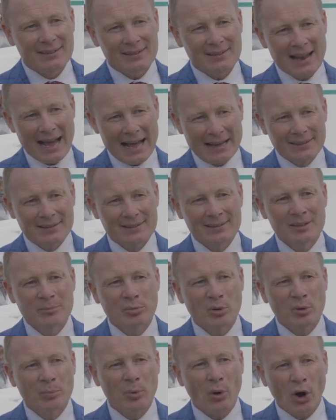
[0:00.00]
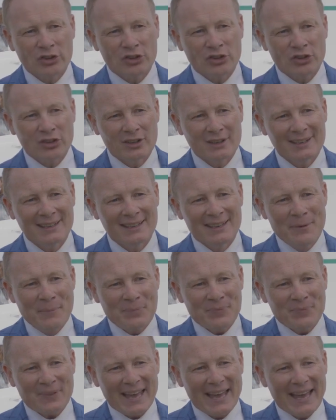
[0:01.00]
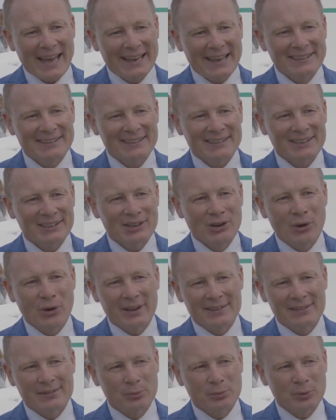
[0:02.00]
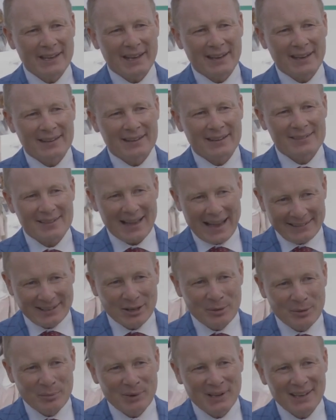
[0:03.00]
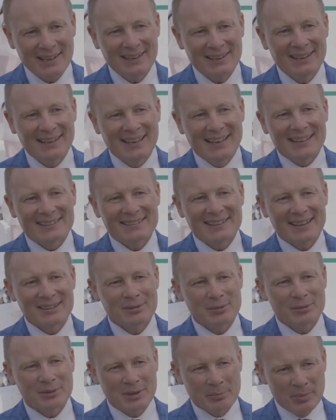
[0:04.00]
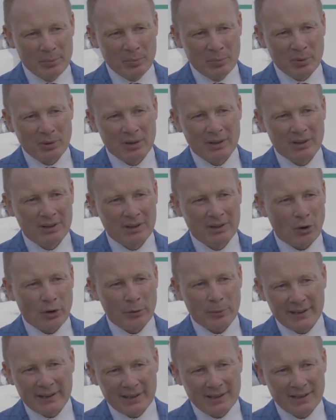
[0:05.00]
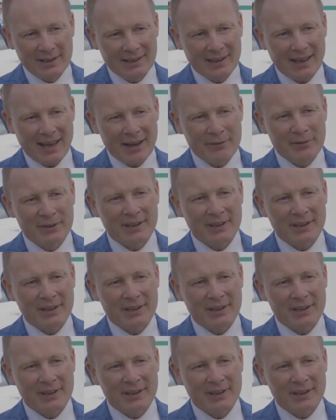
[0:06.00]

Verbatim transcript: an unseen proportion, and uh, you know it's really exciting me that the people already have it